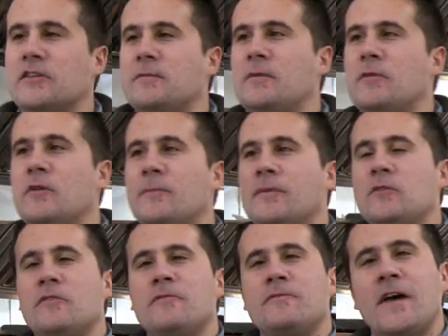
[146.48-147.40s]
to be when we
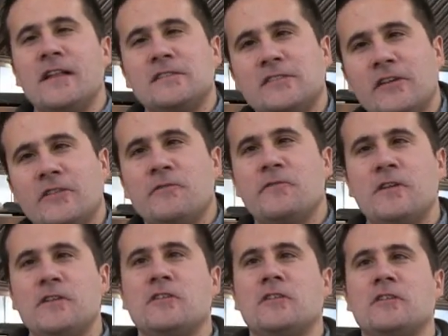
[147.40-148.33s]
do events on the
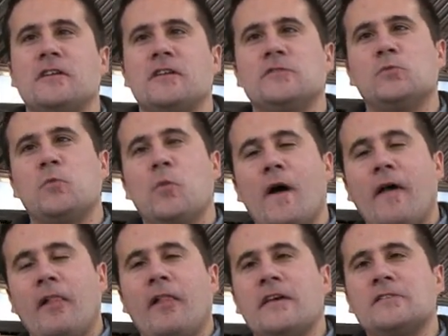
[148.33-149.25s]
vineyard as
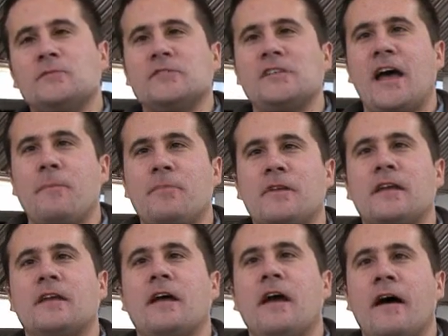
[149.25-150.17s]
well as what's
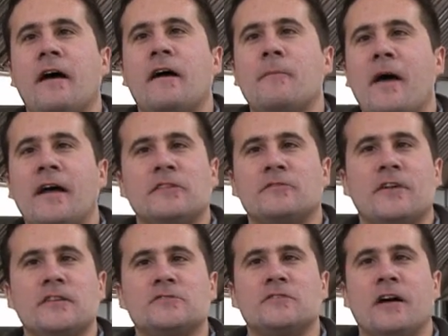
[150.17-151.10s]
happening at the
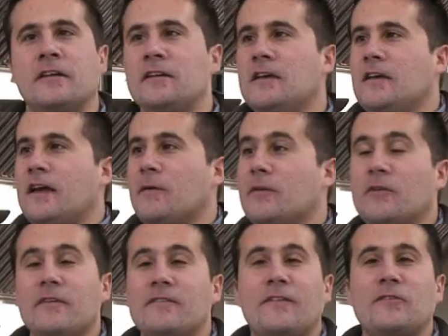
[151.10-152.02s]
restaurant, and we
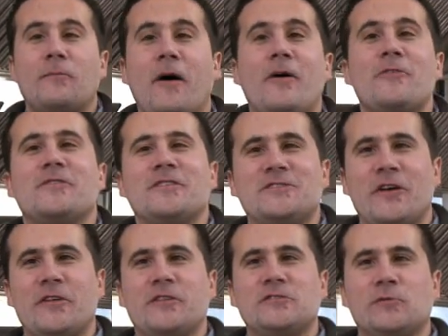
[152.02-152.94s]
don't even have to bother each
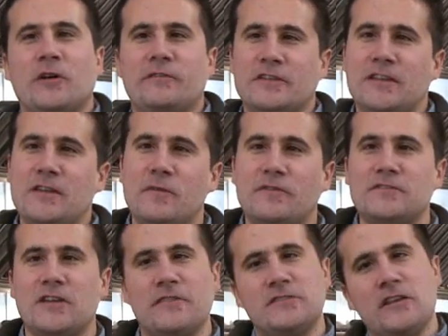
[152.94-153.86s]
other. So we'll have a team of
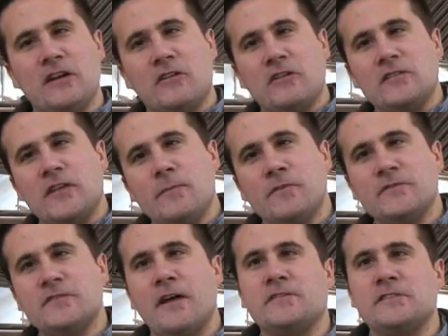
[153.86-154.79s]
chefs here, a team
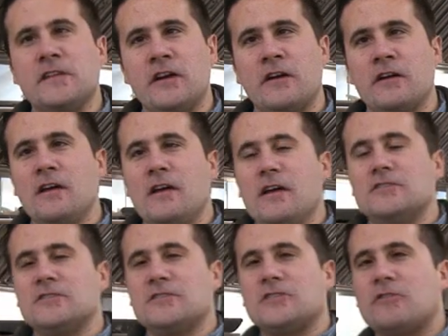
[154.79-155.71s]
of chefs there,
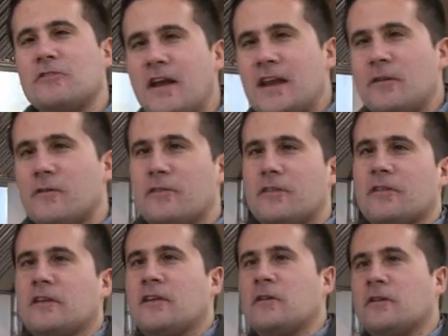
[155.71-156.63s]
just creating with
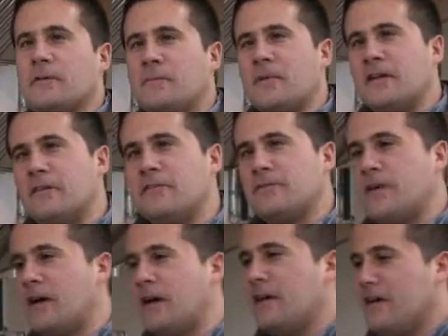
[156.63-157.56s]
a bit of
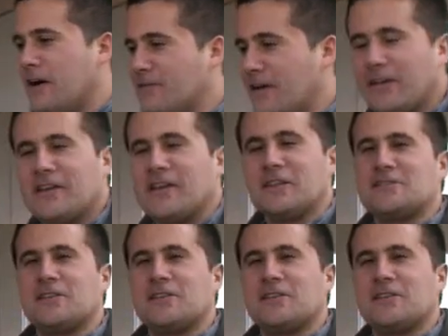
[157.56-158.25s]
elegance